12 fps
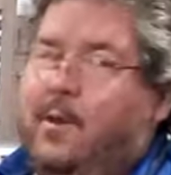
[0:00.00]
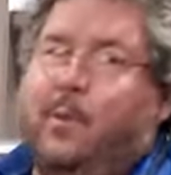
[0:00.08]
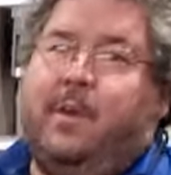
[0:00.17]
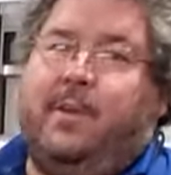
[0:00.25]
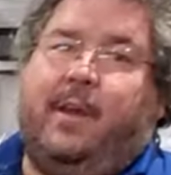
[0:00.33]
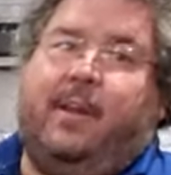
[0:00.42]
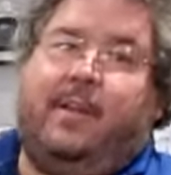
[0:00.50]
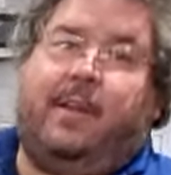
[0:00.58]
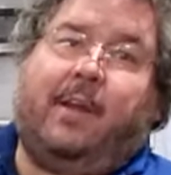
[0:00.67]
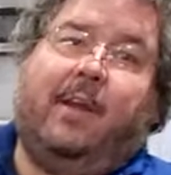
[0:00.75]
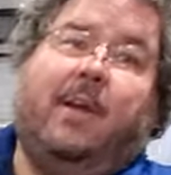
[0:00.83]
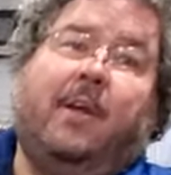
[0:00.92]
away you got a
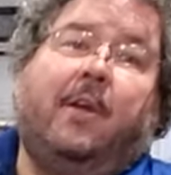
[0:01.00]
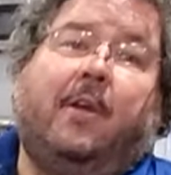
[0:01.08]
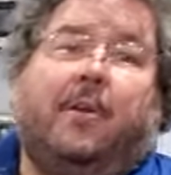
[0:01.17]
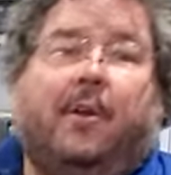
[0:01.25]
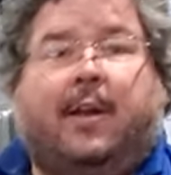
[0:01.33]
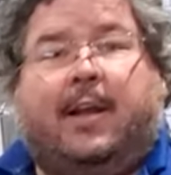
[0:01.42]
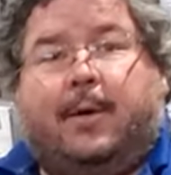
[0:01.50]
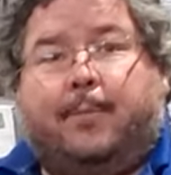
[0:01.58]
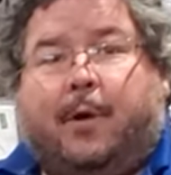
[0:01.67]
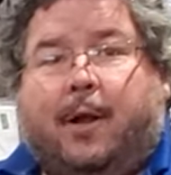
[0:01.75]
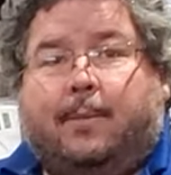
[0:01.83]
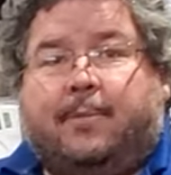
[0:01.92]
leak, you're gonna have
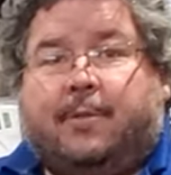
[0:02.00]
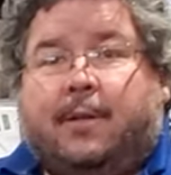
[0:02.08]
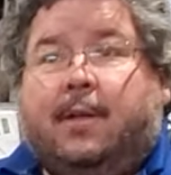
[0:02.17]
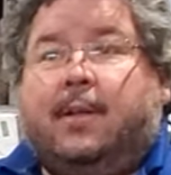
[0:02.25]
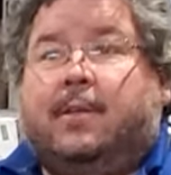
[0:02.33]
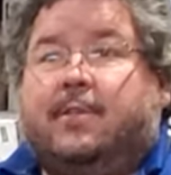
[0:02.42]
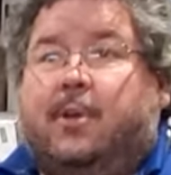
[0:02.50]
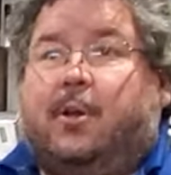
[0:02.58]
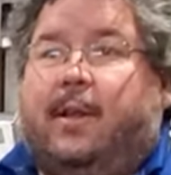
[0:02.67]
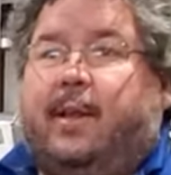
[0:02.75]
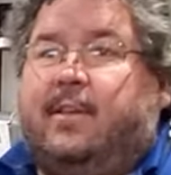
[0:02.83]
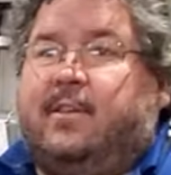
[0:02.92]
problems. So
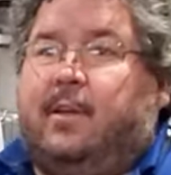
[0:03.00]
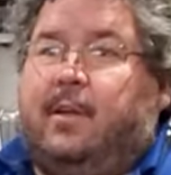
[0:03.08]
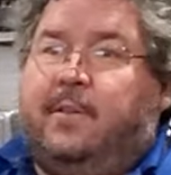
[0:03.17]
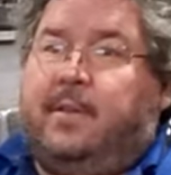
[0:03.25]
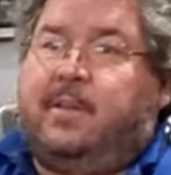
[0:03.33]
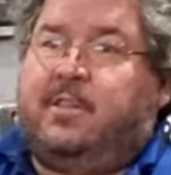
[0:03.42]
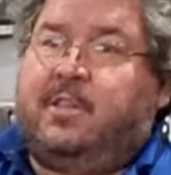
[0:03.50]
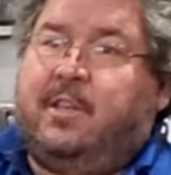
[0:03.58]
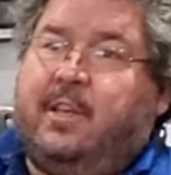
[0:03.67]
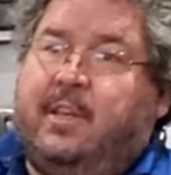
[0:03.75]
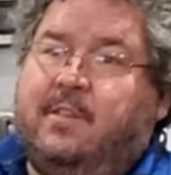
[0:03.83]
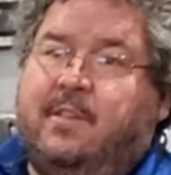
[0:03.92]
like I said, on the
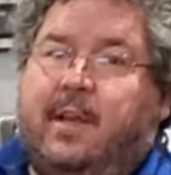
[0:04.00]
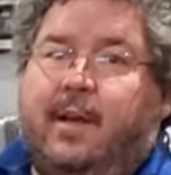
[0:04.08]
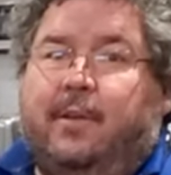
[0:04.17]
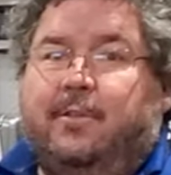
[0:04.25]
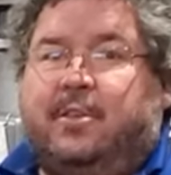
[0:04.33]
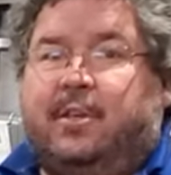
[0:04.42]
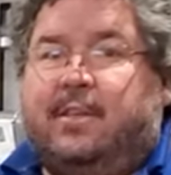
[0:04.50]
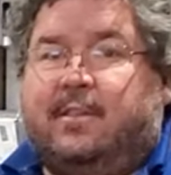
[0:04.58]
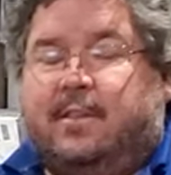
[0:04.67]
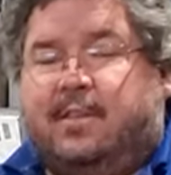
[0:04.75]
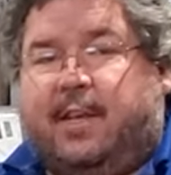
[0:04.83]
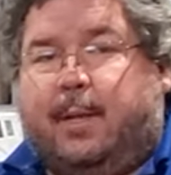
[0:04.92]
GEs, the LGs, and
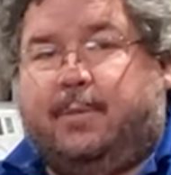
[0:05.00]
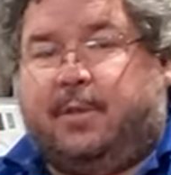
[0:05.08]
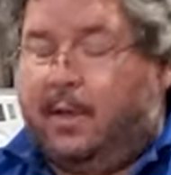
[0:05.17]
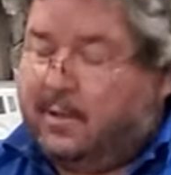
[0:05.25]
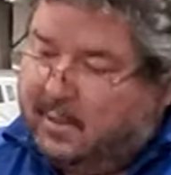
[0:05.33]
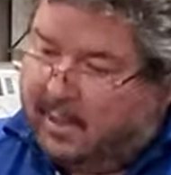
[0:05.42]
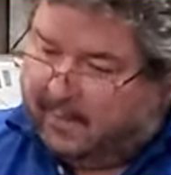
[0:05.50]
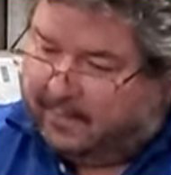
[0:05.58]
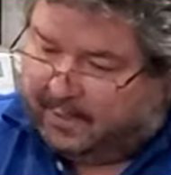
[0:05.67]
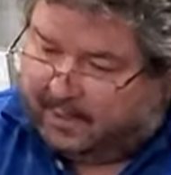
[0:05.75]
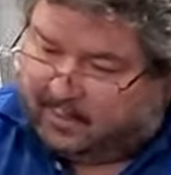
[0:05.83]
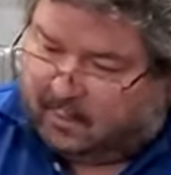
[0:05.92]
the Samsungs,
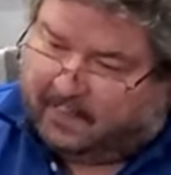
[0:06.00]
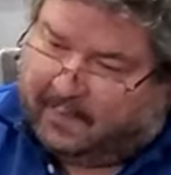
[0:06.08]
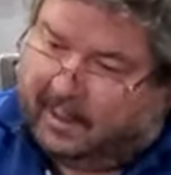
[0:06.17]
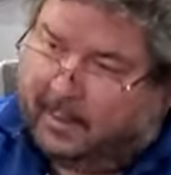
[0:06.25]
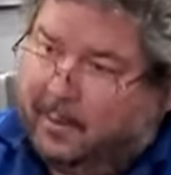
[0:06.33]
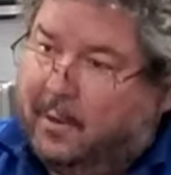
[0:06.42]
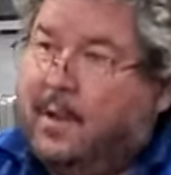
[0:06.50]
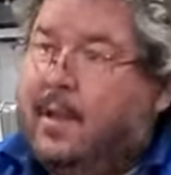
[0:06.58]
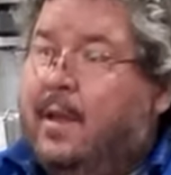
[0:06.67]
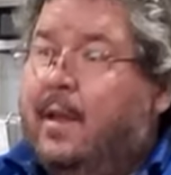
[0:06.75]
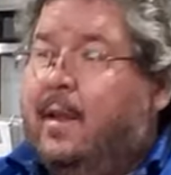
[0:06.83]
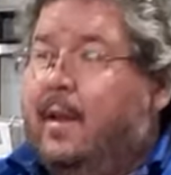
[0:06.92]
these are available.
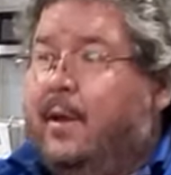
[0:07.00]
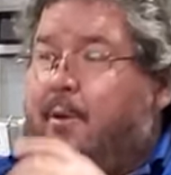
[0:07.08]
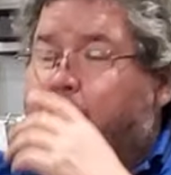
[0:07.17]
Now your